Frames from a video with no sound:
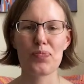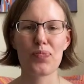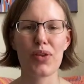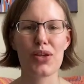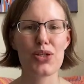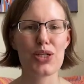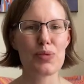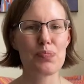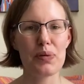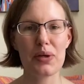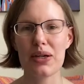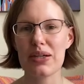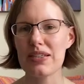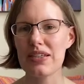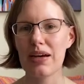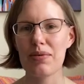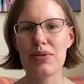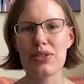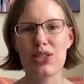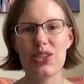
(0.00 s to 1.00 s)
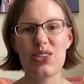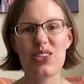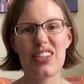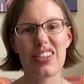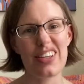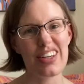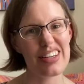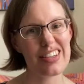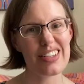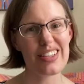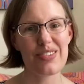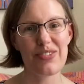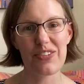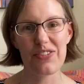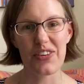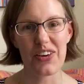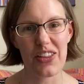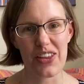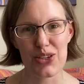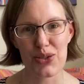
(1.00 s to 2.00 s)
just because I was using it just for
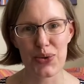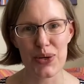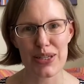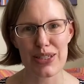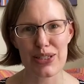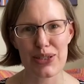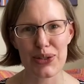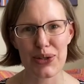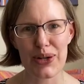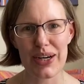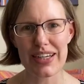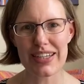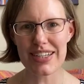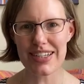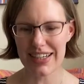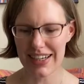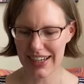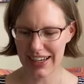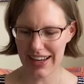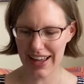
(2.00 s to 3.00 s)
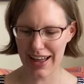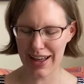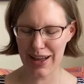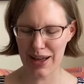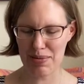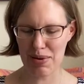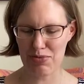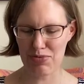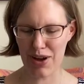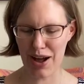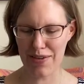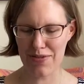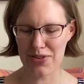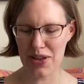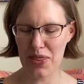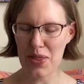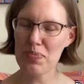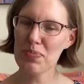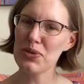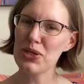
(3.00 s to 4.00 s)
further toy storage, rather
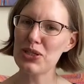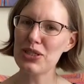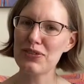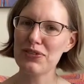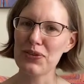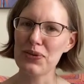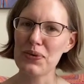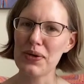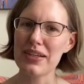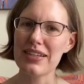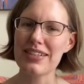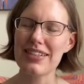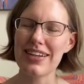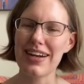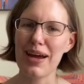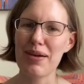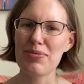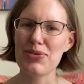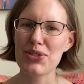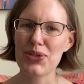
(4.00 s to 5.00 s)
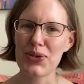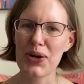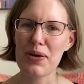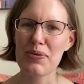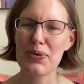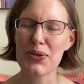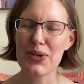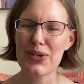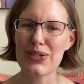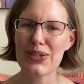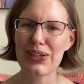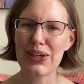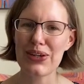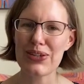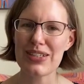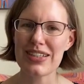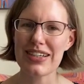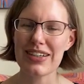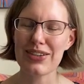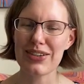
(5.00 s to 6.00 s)
than the beautiful ones that I'm sure I will use
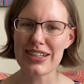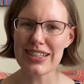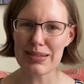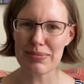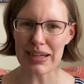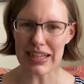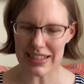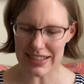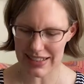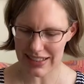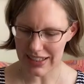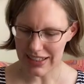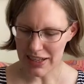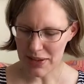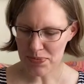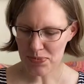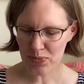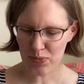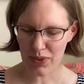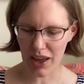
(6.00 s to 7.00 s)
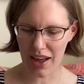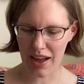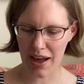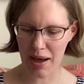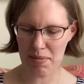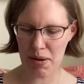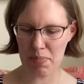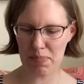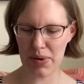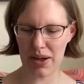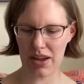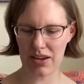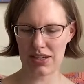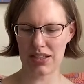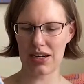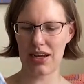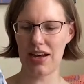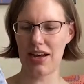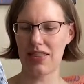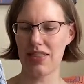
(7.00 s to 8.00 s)
closer to Christmas. But
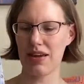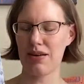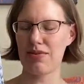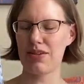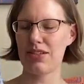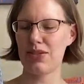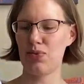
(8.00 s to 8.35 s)
there is